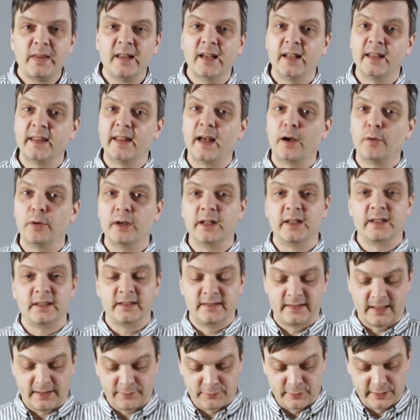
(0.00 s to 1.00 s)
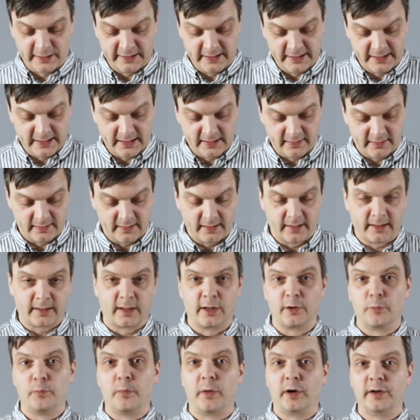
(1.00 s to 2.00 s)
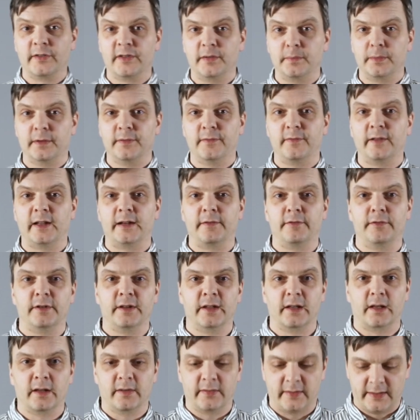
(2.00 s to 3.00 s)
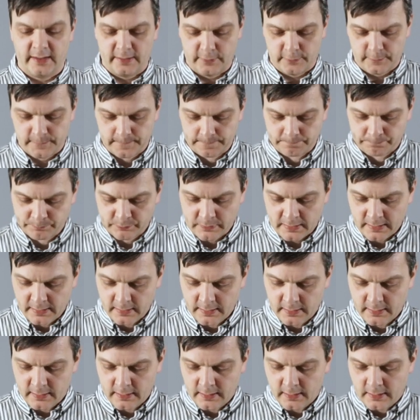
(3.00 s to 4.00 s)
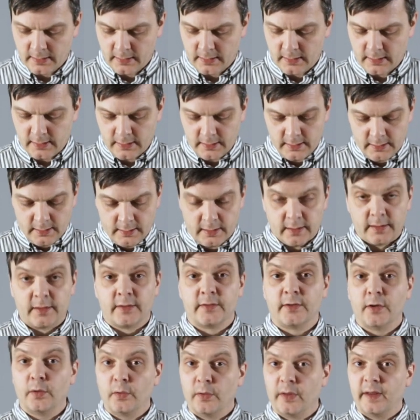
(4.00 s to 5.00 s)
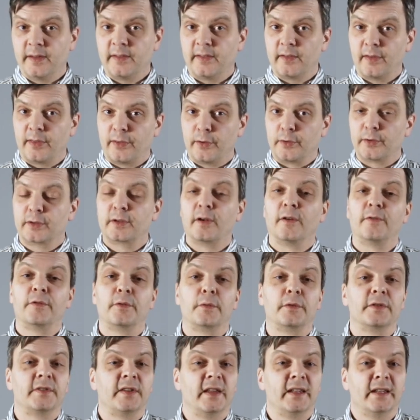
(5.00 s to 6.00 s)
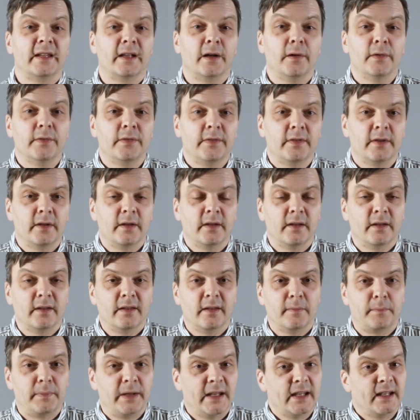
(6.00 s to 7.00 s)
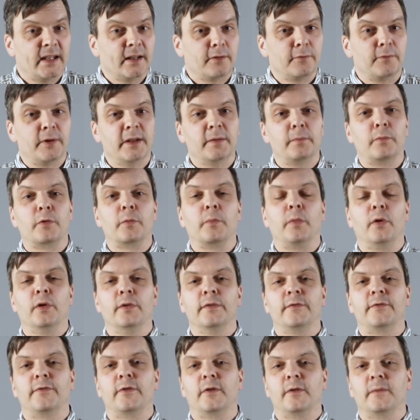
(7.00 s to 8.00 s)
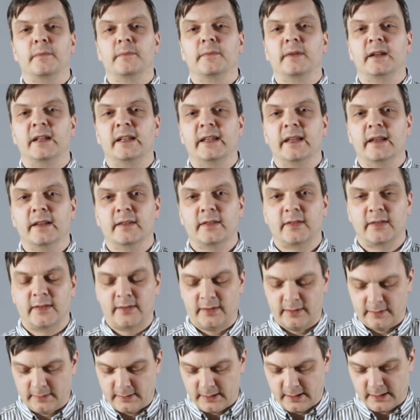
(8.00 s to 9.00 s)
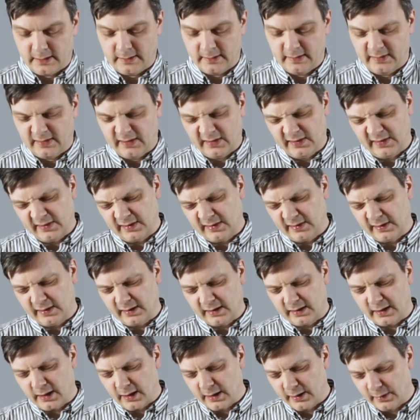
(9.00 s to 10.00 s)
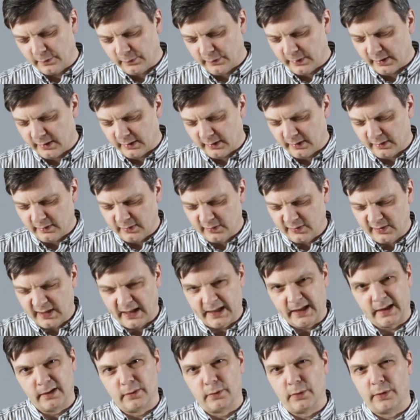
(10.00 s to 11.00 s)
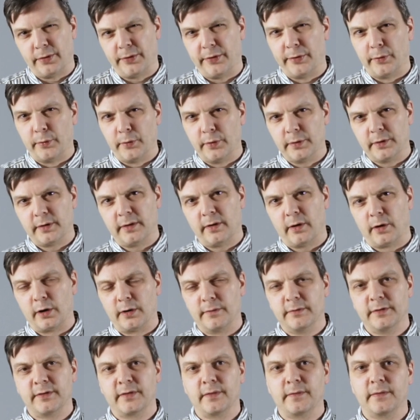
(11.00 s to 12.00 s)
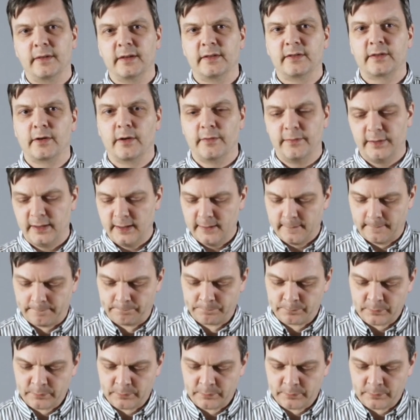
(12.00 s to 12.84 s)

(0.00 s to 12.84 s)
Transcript: And now I definitely get the kind of marzipan flavor in the Castillo. So that's the third coffee we're sending out, the pink and red Bourbon from Elias. And this is kind of the second or third harvest of this coffee.